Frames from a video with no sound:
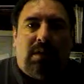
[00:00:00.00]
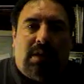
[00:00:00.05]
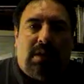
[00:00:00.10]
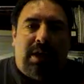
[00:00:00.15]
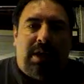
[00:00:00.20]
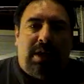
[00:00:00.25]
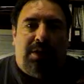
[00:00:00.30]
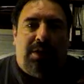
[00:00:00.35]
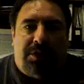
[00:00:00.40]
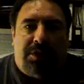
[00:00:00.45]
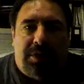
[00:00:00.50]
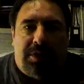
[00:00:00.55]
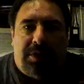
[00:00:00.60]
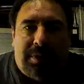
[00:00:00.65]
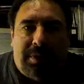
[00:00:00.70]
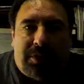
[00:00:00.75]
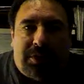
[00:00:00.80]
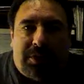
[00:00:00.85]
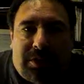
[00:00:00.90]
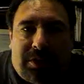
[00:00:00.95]
Hey YouTube,
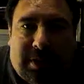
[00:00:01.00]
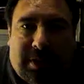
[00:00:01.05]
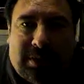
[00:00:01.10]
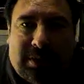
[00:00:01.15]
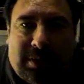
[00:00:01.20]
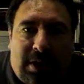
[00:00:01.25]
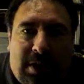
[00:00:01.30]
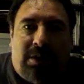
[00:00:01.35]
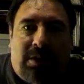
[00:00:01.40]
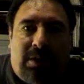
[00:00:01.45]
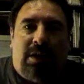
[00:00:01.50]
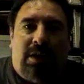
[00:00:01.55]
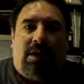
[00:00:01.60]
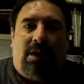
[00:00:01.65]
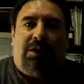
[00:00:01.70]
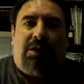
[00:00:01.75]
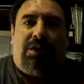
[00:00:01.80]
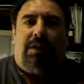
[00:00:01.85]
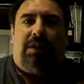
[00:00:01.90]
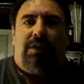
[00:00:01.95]
this is uh, Dale Garza.